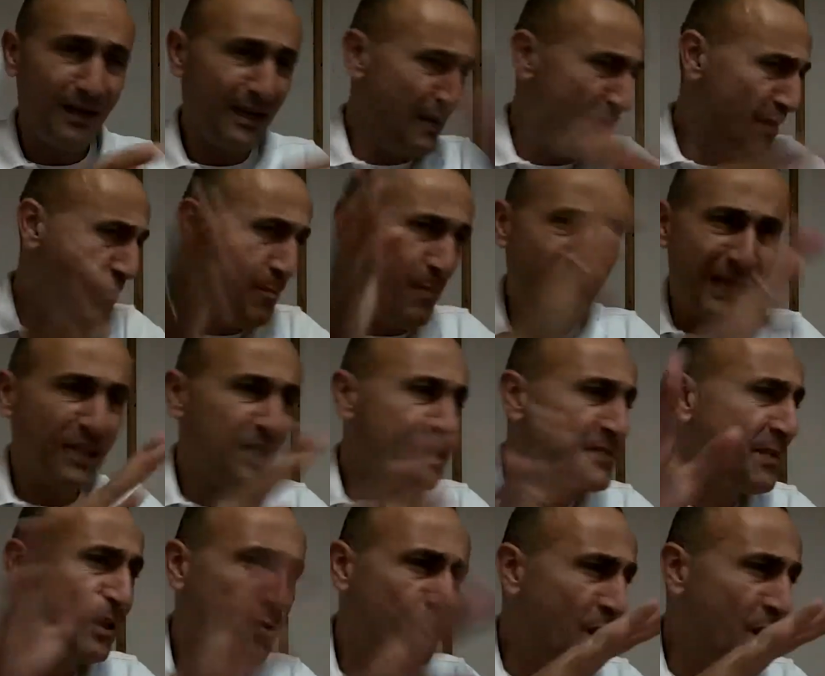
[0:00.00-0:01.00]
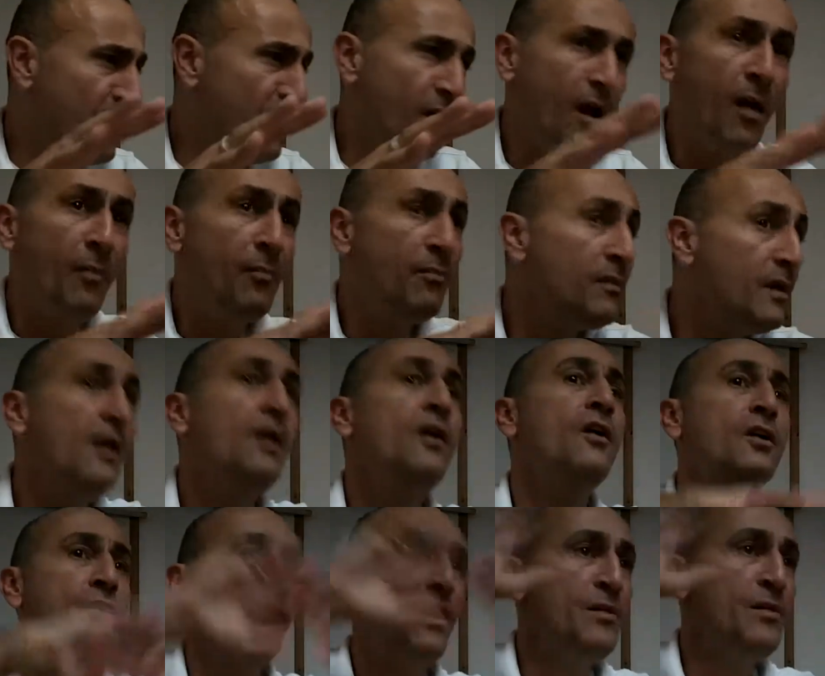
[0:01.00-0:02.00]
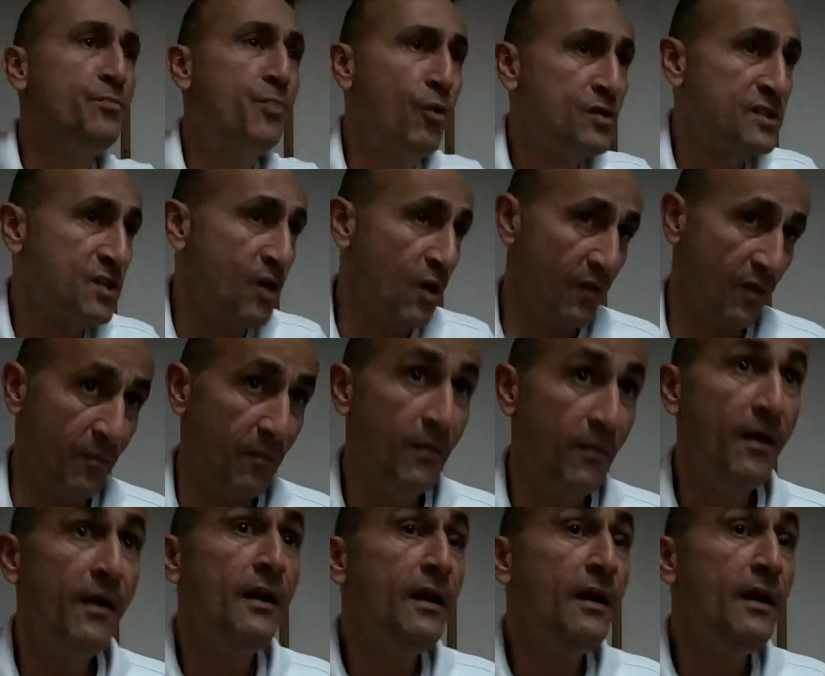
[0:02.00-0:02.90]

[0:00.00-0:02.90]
And the battles between them, you can write books on them.